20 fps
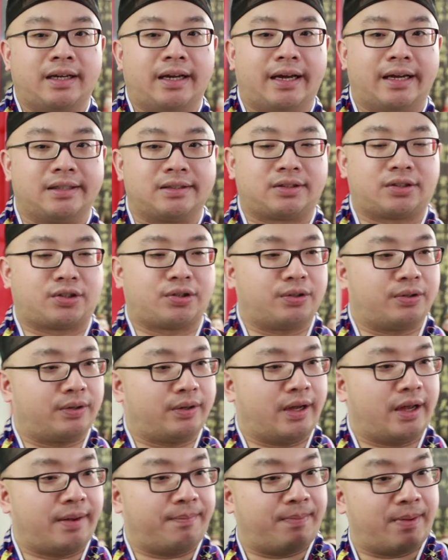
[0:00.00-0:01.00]
is to
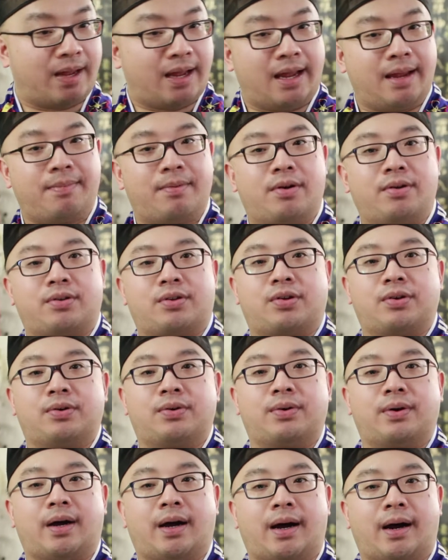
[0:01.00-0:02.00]
be able
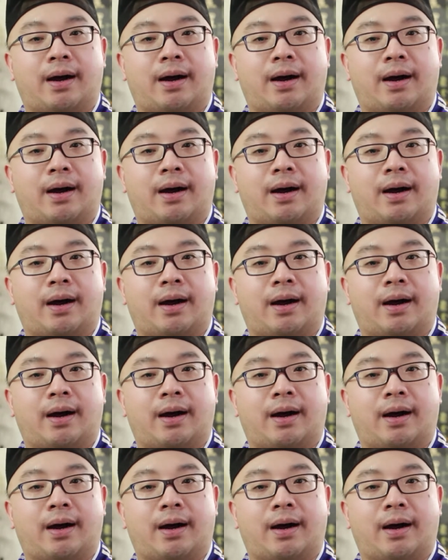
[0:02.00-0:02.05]
to